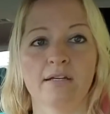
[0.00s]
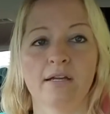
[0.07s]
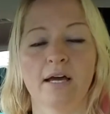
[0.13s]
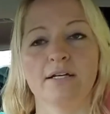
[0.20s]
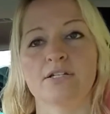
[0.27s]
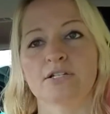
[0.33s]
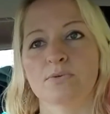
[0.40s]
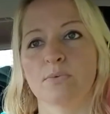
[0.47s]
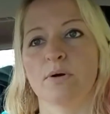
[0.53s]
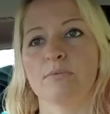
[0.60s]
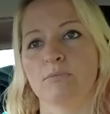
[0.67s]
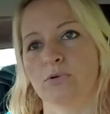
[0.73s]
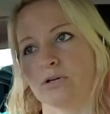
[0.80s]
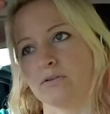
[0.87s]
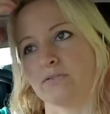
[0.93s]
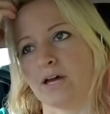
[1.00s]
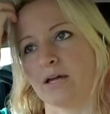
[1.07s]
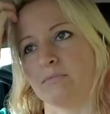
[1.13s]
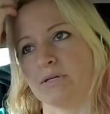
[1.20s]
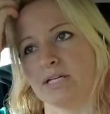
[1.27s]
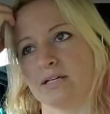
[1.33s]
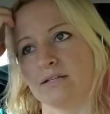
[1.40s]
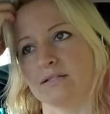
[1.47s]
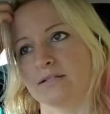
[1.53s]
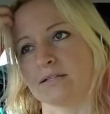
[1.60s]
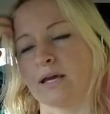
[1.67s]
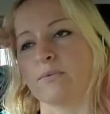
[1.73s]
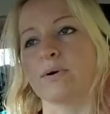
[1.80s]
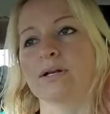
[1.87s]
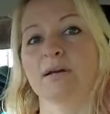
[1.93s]
I just want more of that because
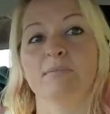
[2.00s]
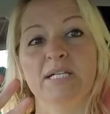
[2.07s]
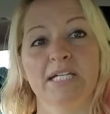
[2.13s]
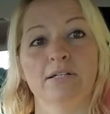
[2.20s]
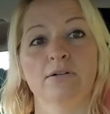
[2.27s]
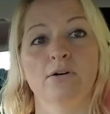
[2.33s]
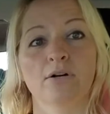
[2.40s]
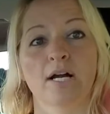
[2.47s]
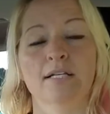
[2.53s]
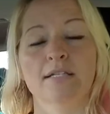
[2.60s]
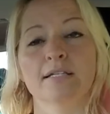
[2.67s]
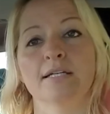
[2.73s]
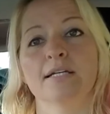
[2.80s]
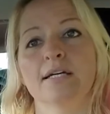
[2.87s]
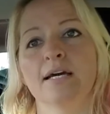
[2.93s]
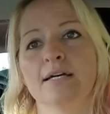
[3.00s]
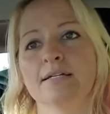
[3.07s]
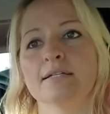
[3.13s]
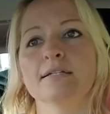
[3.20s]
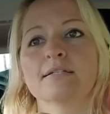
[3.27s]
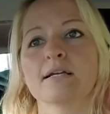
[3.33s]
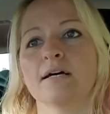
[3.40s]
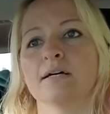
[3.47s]
I want him to heal correctly, and